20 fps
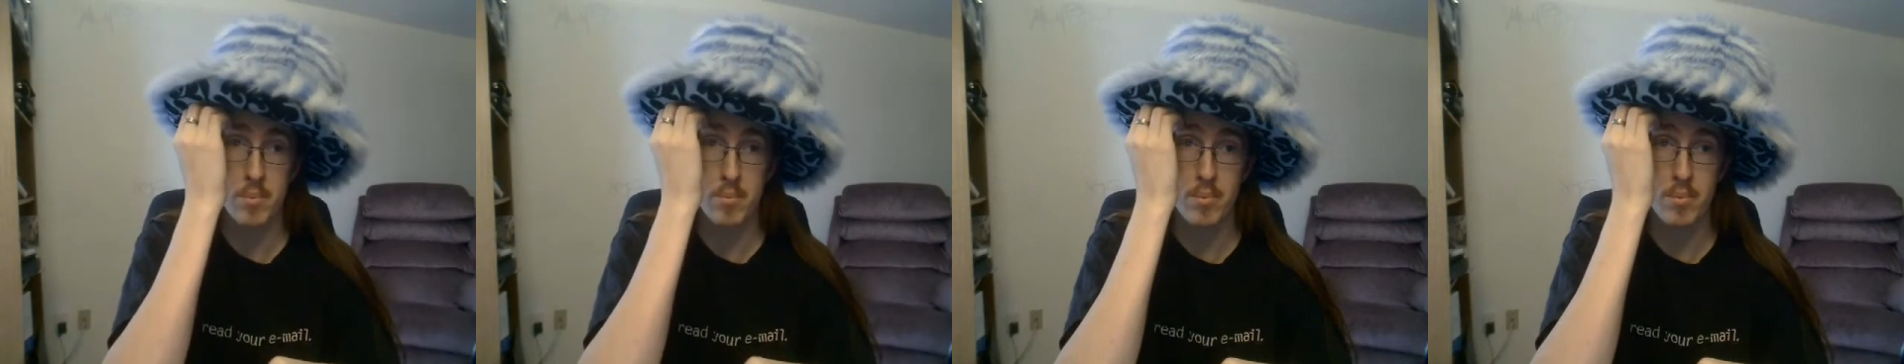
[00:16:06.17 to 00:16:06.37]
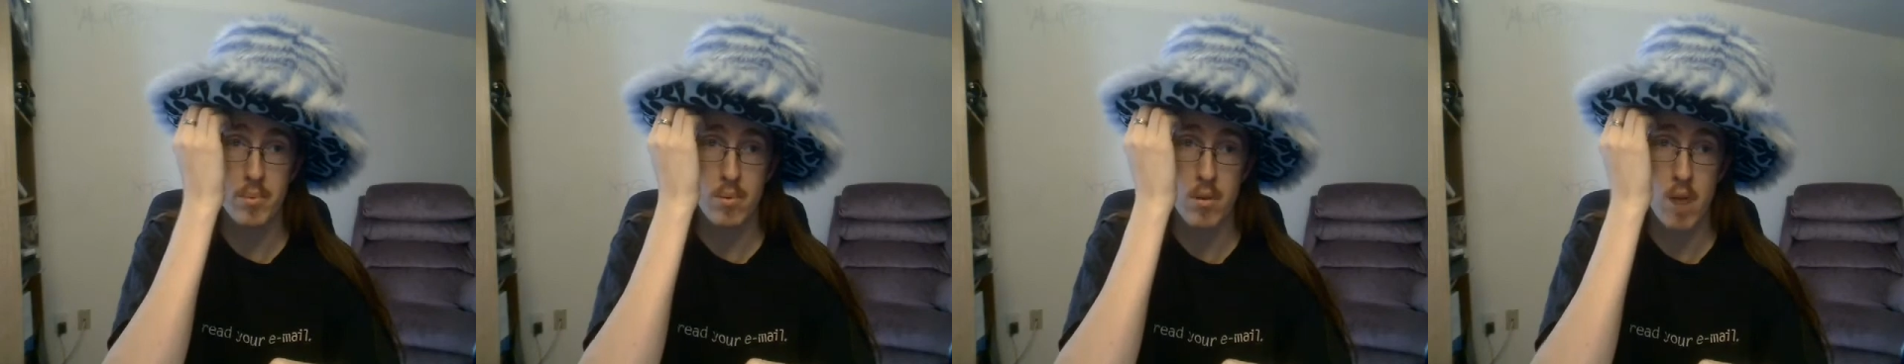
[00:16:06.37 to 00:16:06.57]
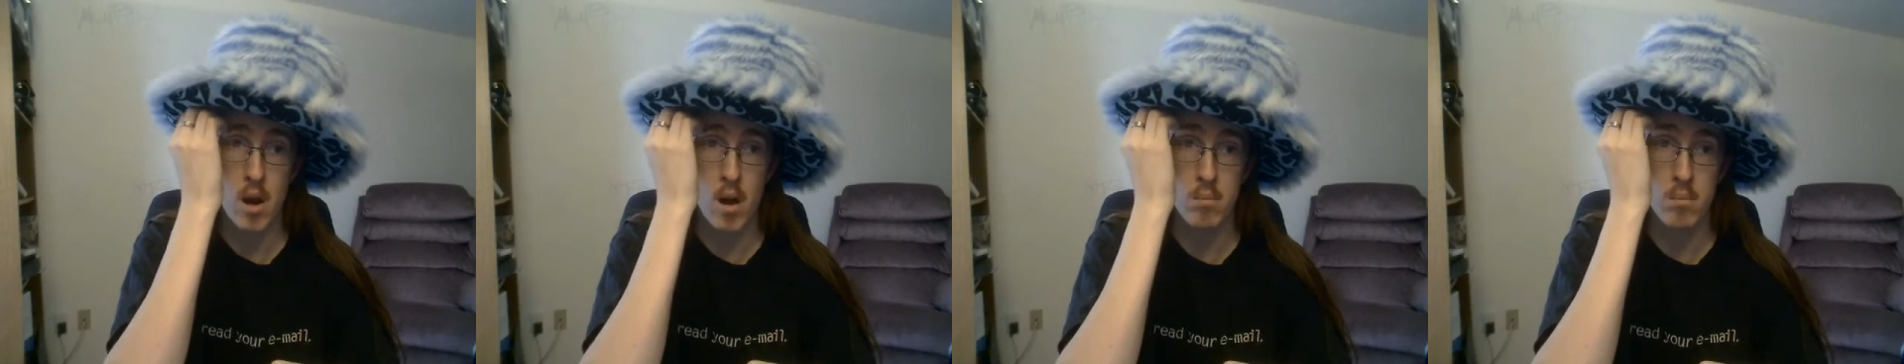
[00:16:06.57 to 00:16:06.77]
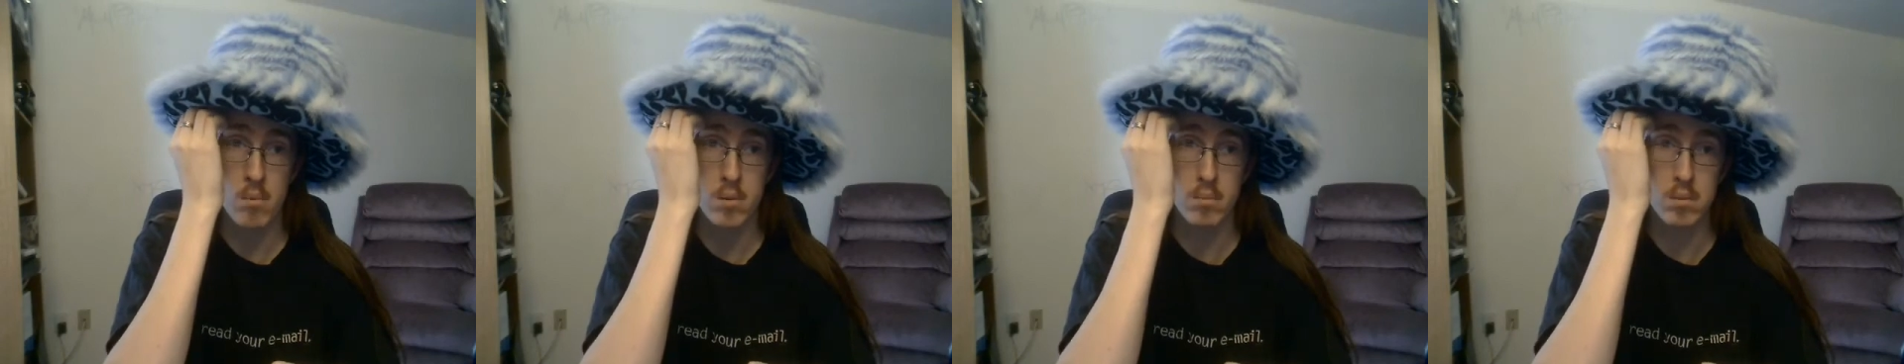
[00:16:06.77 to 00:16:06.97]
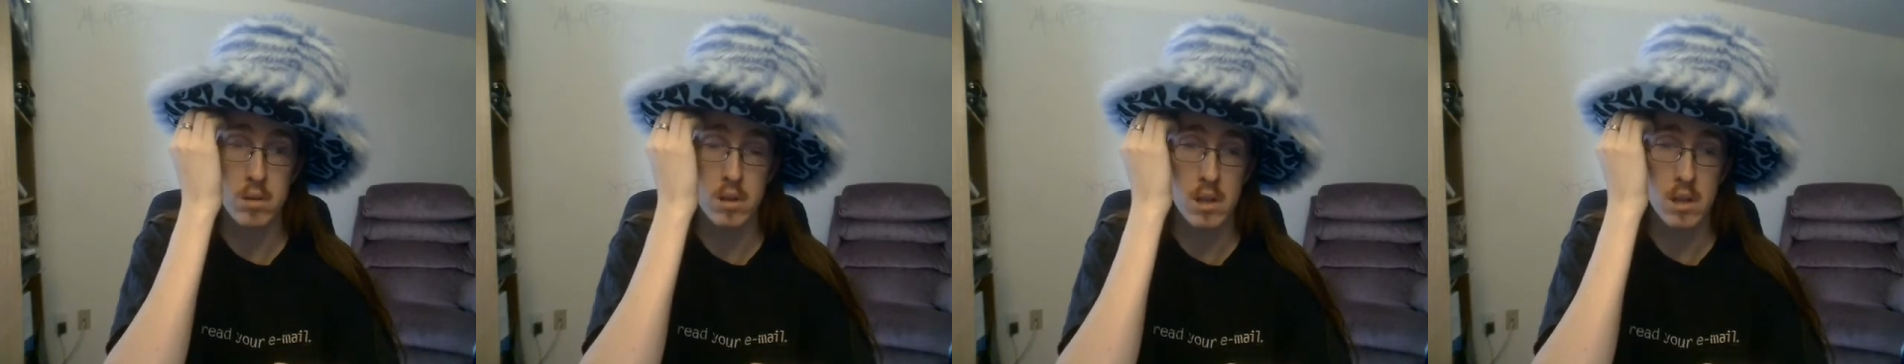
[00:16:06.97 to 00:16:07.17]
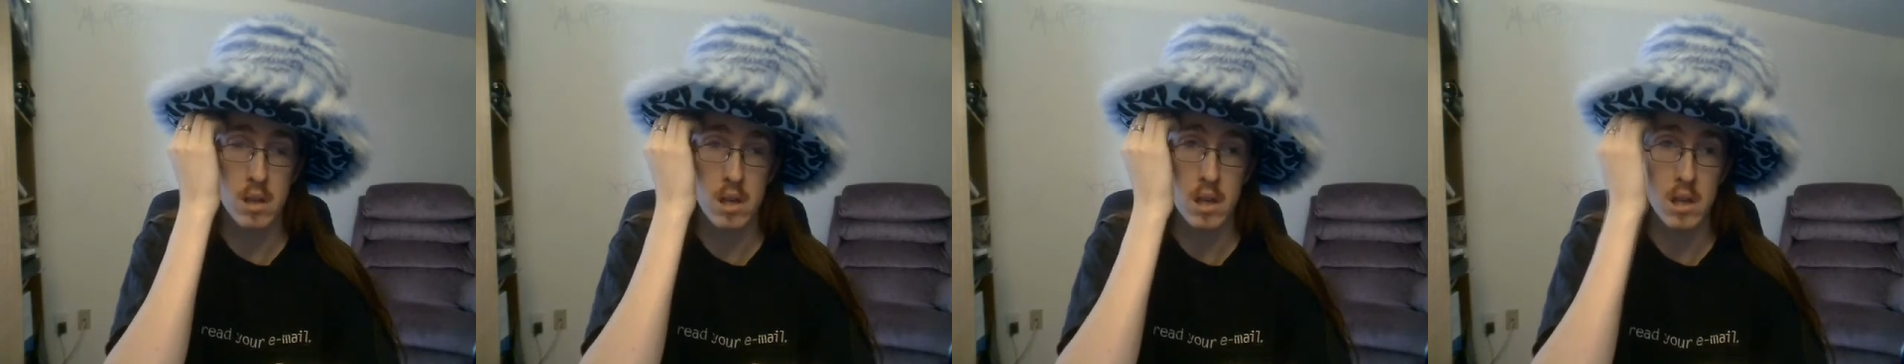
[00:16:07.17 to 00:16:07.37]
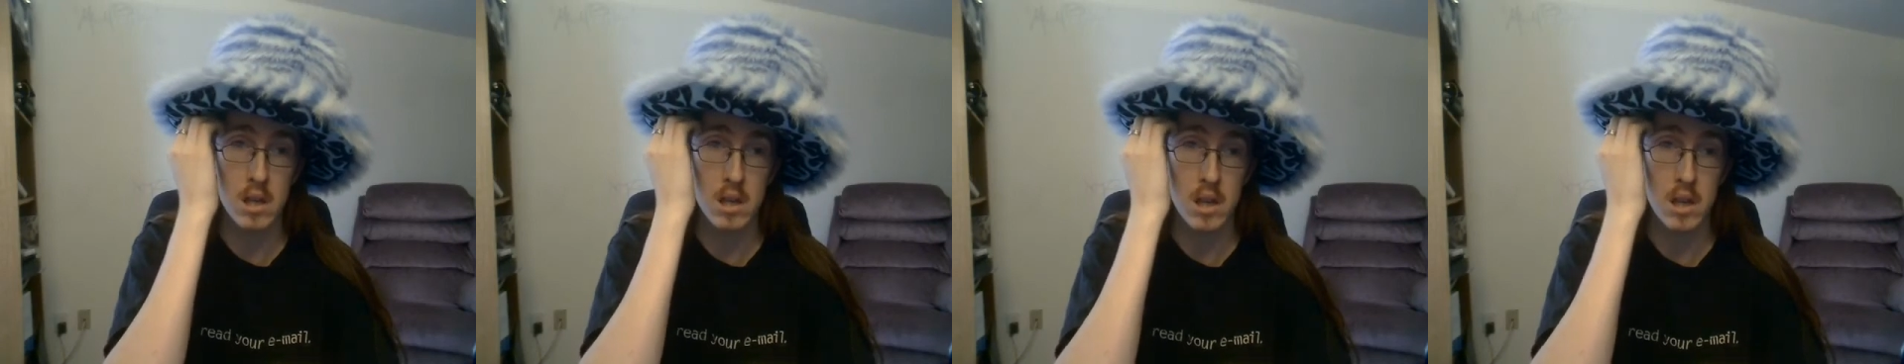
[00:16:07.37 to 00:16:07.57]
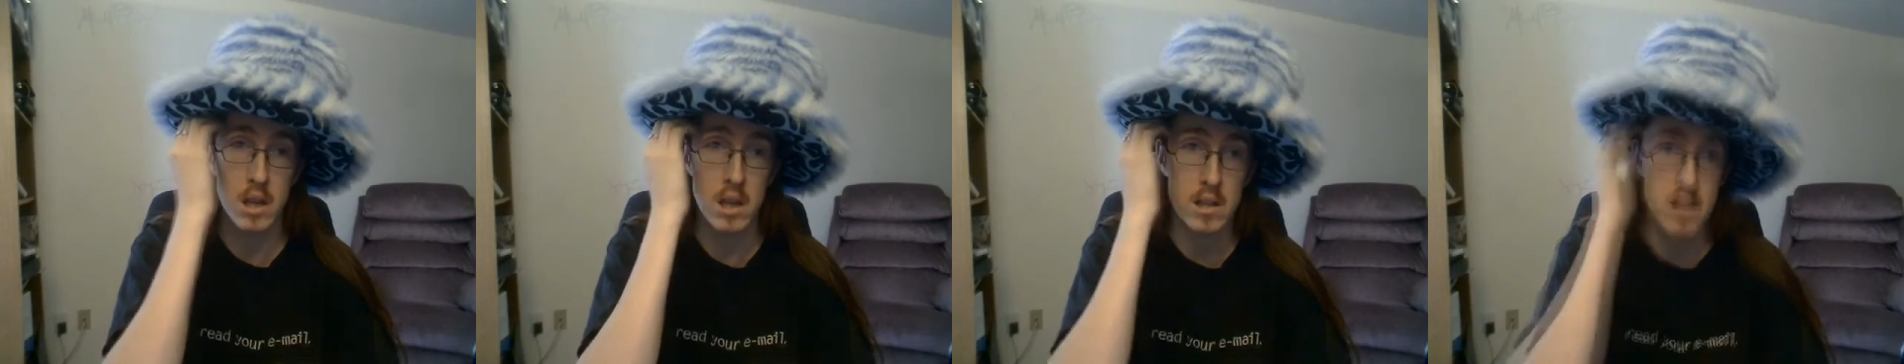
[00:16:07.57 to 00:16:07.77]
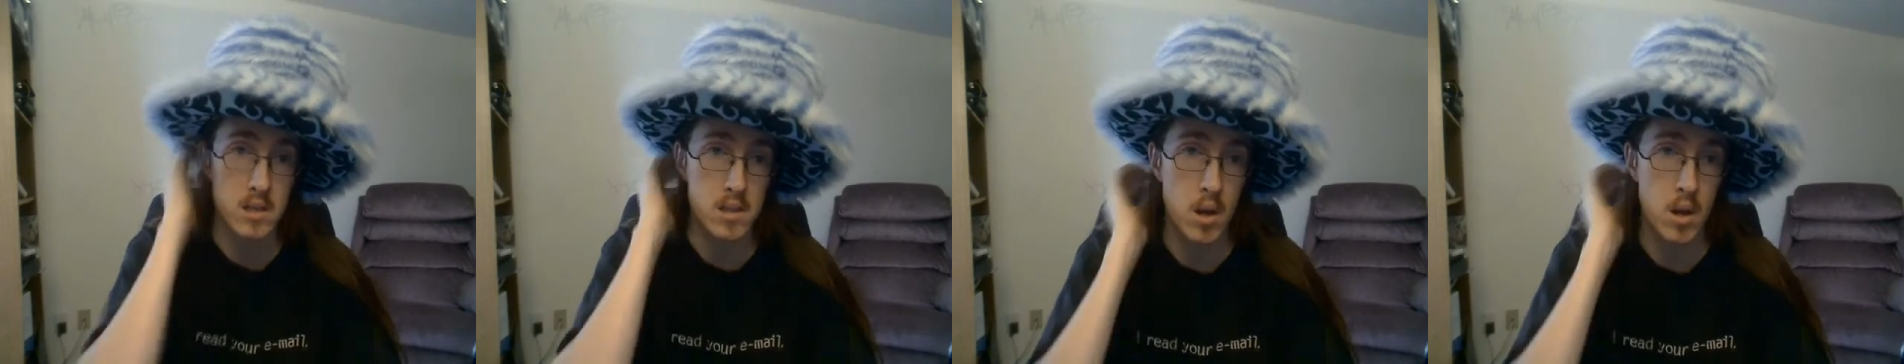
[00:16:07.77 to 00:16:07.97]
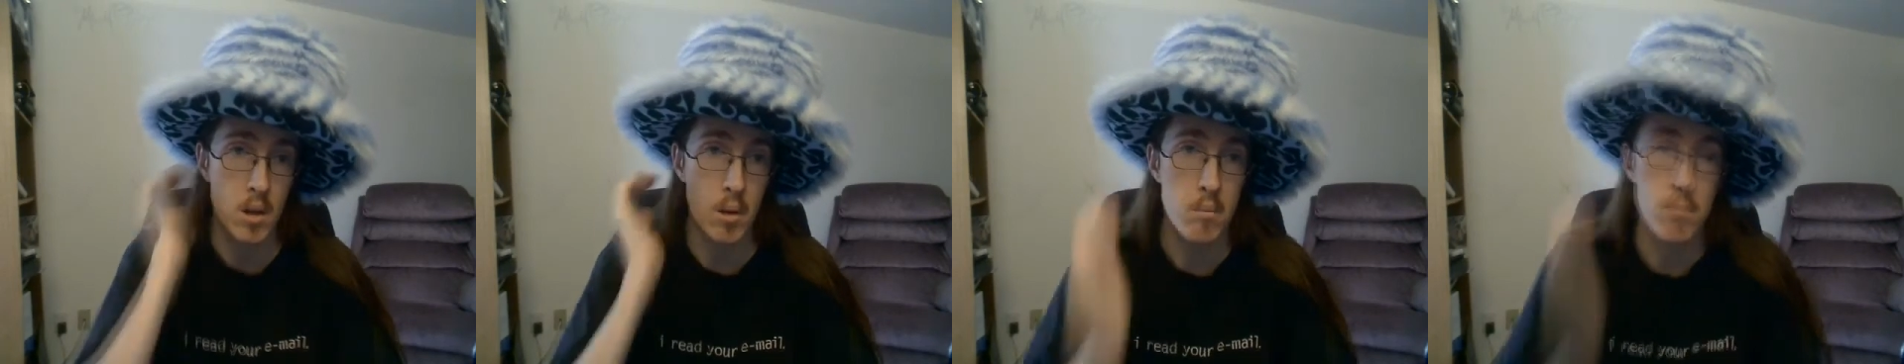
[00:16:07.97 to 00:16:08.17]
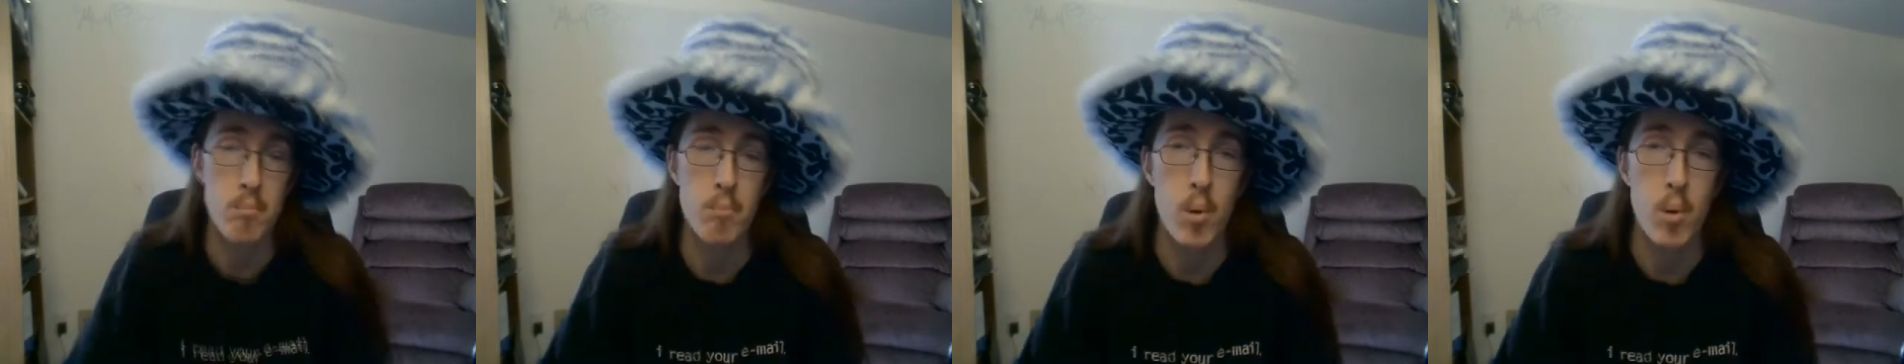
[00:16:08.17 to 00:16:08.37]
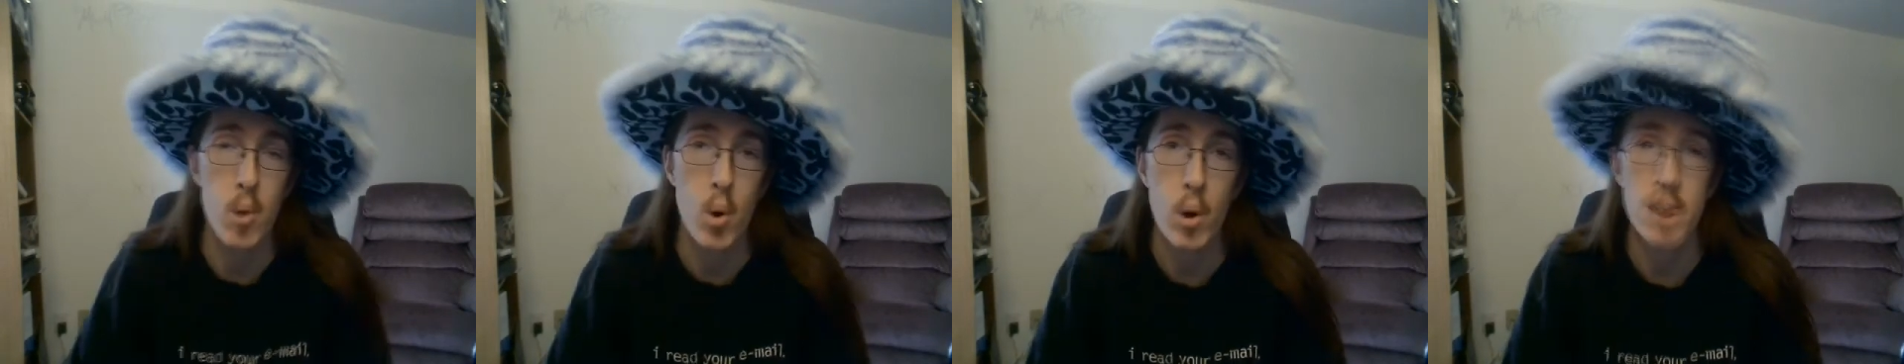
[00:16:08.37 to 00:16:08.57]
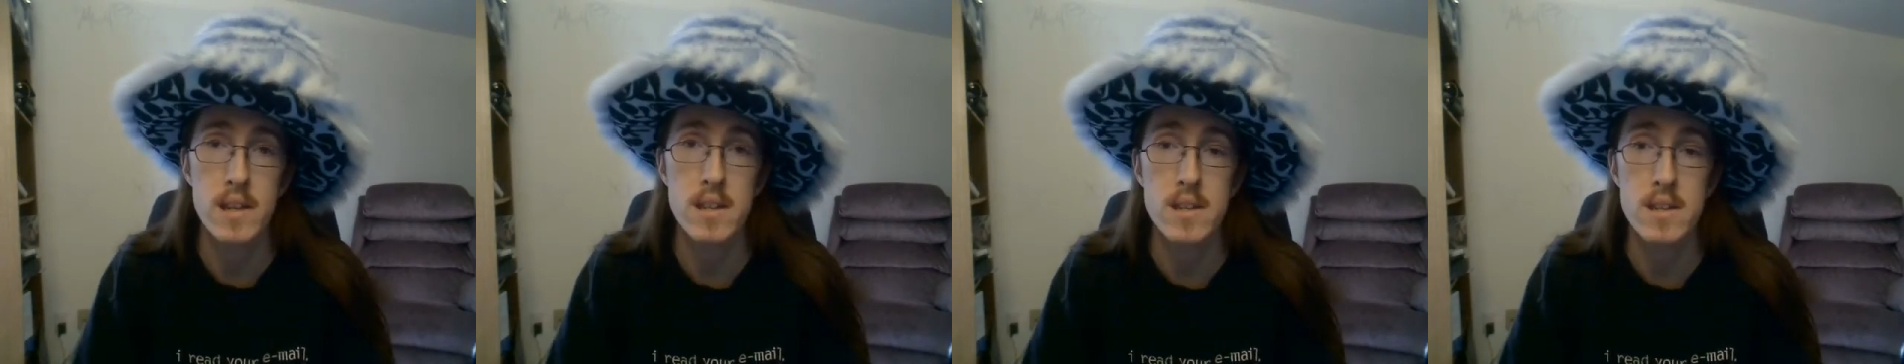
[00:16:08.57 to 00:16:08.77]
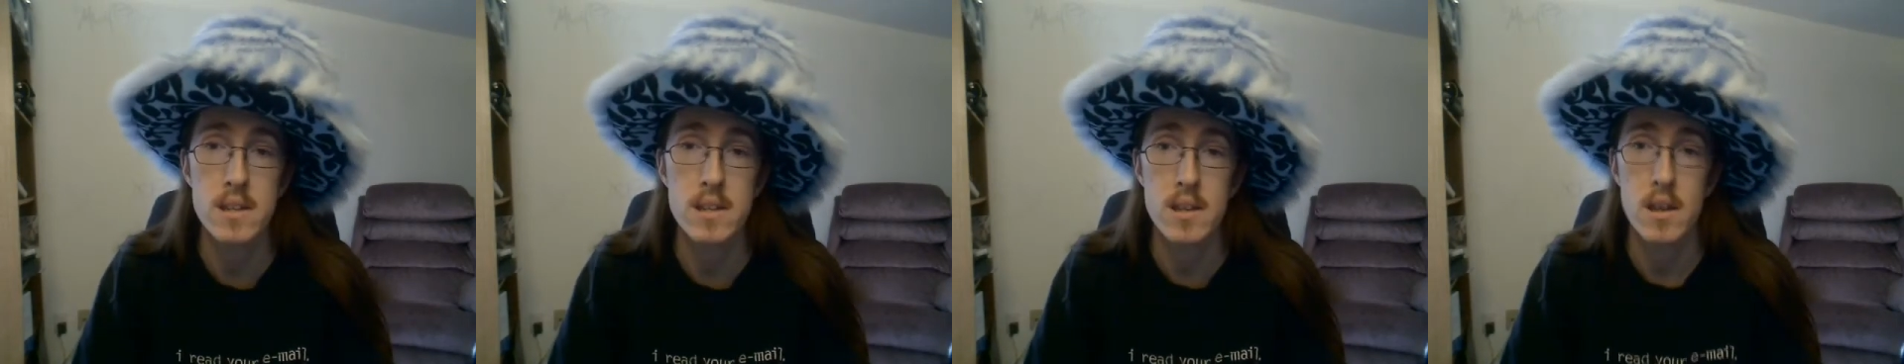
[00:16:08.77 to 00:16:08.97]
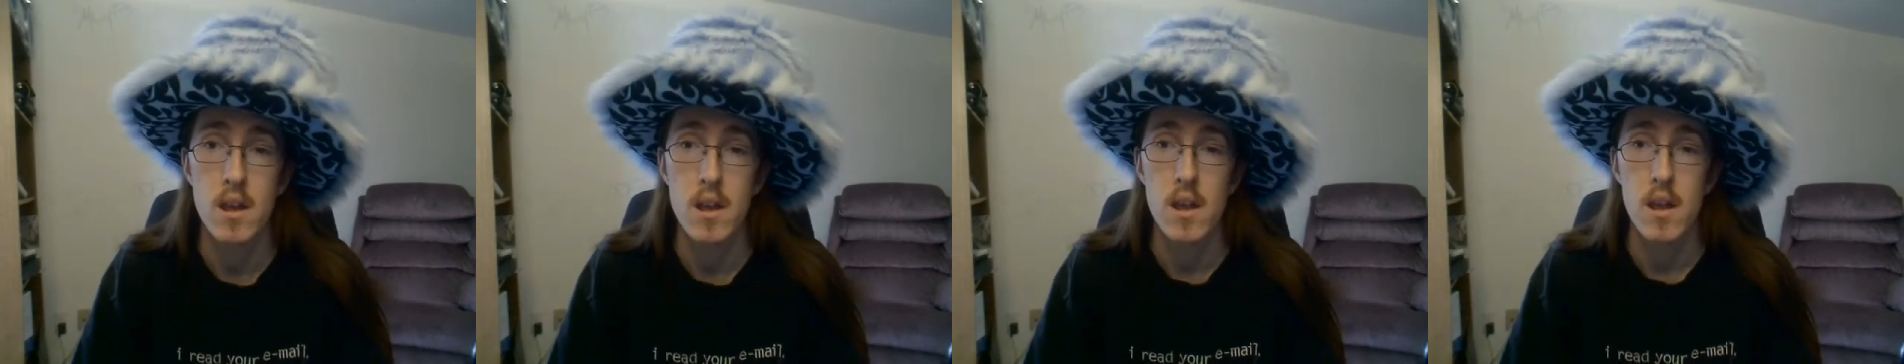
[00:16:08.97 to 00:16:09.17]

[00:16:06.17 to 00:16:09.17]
probably at some point.